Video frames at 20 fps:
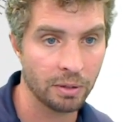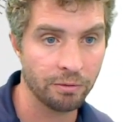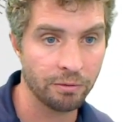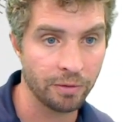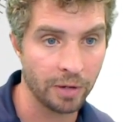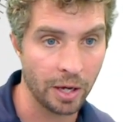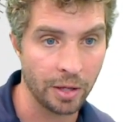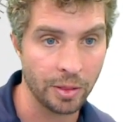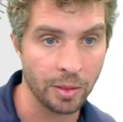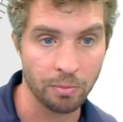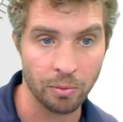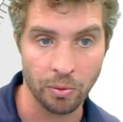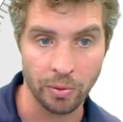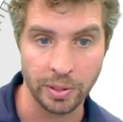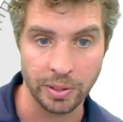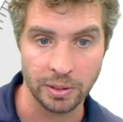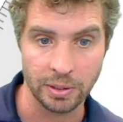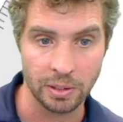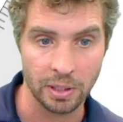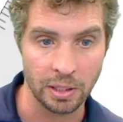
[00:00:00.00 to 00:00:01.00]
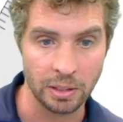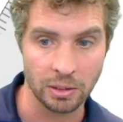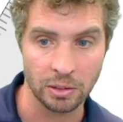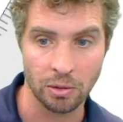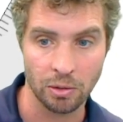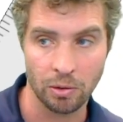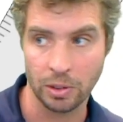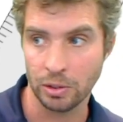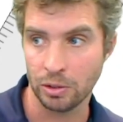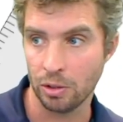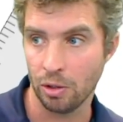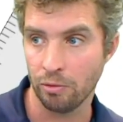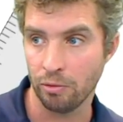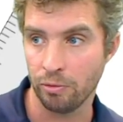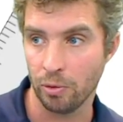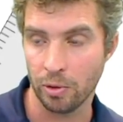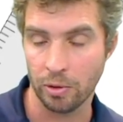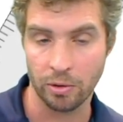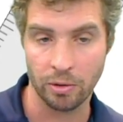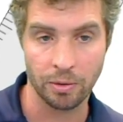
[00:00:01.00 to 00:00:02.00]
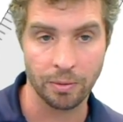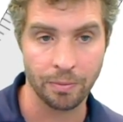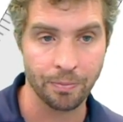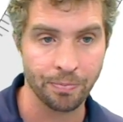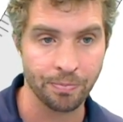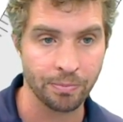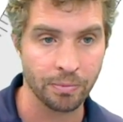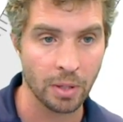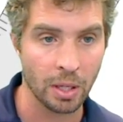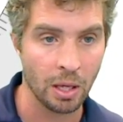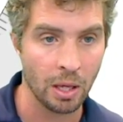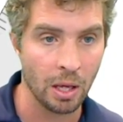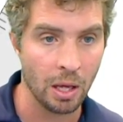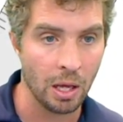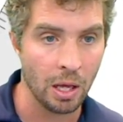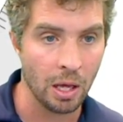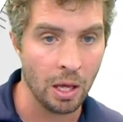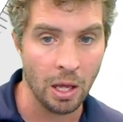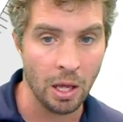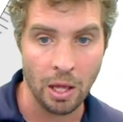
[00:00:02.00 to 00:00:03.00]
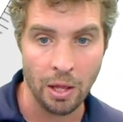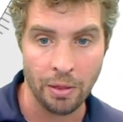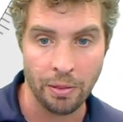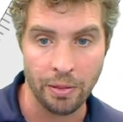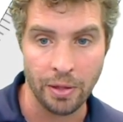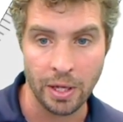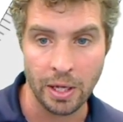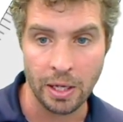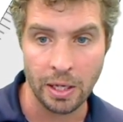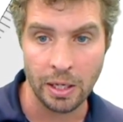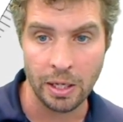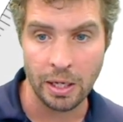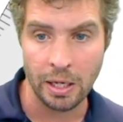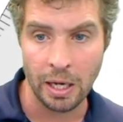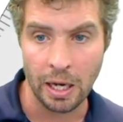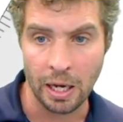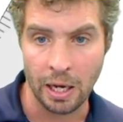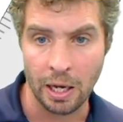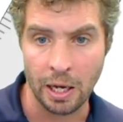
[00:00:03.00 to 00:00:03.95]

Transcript: find the points and so on and so forth. The